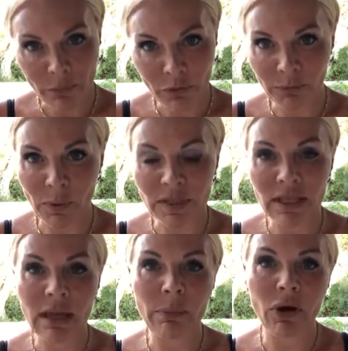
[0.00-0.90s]
of property
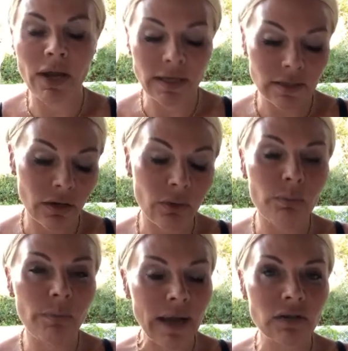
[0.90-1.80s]
they're buying. So
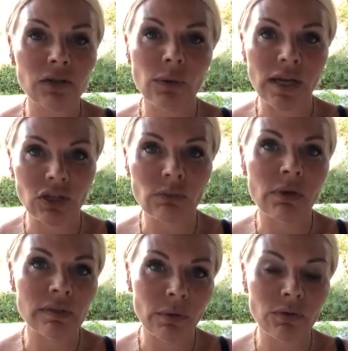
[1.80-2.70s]
back to
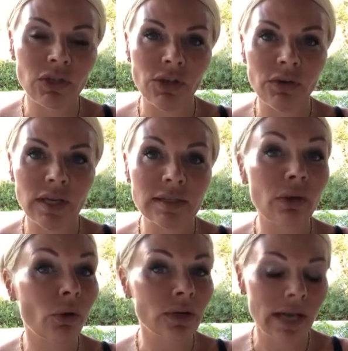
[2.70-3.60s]
HMOs, multi-units,
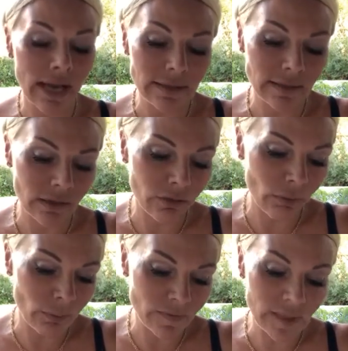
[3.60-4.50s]
and holiday lets is
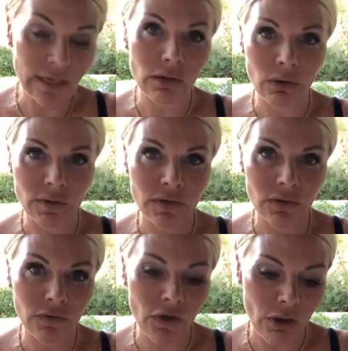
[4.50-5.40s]
another one we've seen lots
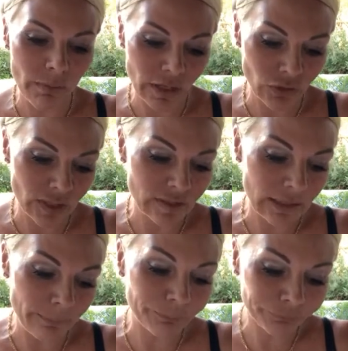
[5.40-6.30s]
of
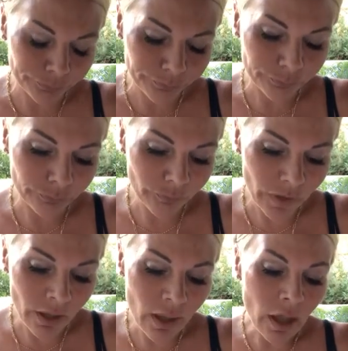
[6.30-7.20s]
interest in.
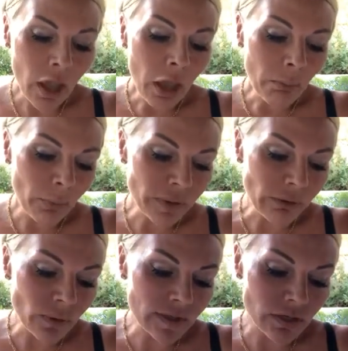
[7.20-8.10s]
But what
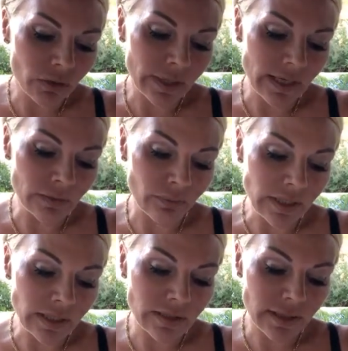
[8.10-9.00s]
they're also doing is
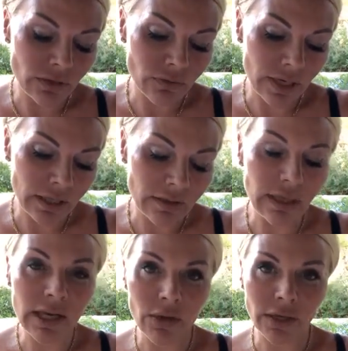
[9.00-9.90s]
reconsidering
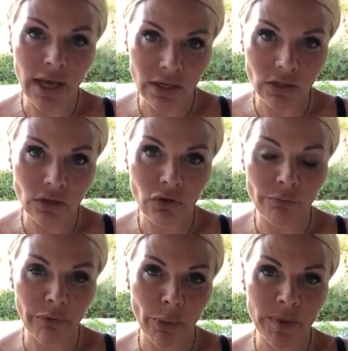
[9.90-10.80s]
the location
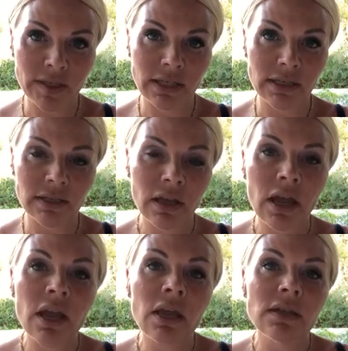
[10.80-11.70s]
of properties.
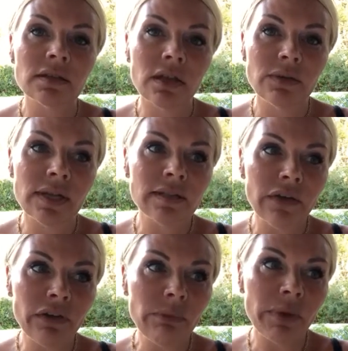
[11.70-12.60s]
So there's
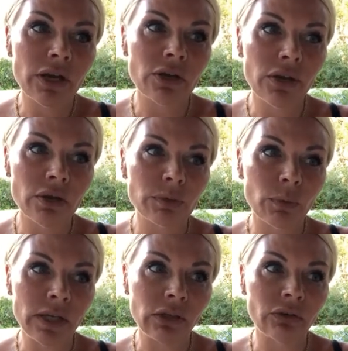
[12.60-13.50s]
definitely been a
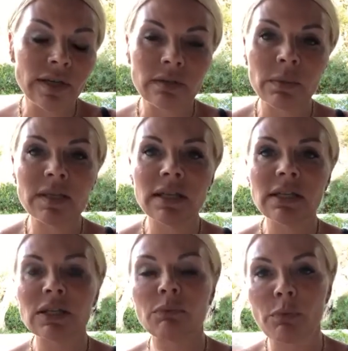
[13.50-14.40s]
notable increase, and we're
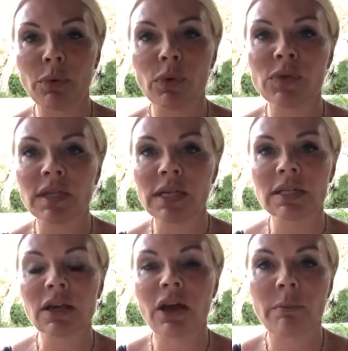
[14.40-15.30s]
seeing this
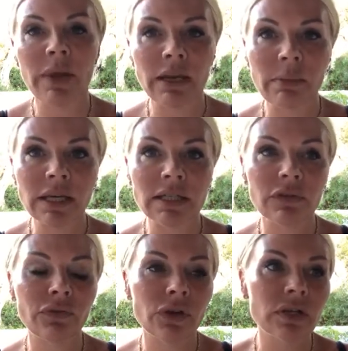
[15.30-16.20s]
reported in many
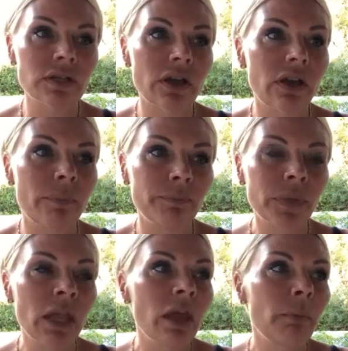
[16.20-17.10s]
different
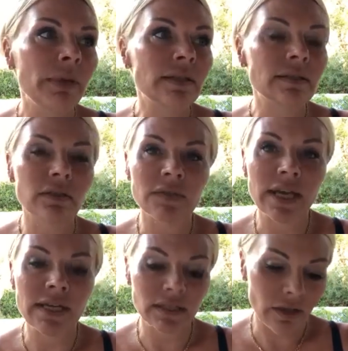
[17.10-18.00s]
pieces of
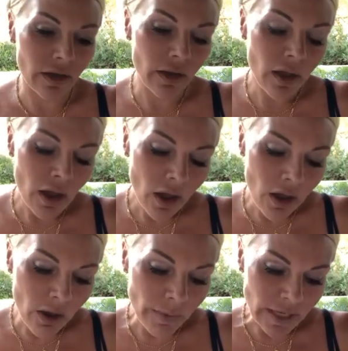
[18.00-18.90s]
data
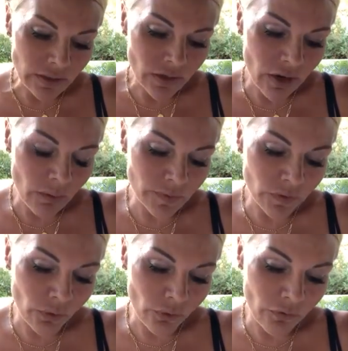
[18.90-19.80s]
in
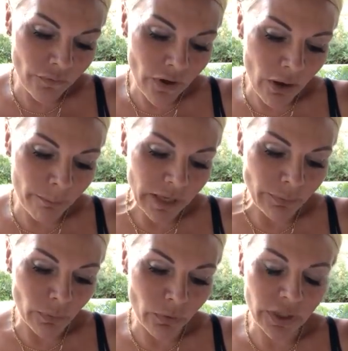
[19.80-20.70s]
terms of
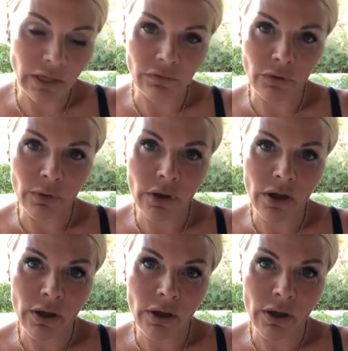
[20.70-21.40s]
people looking for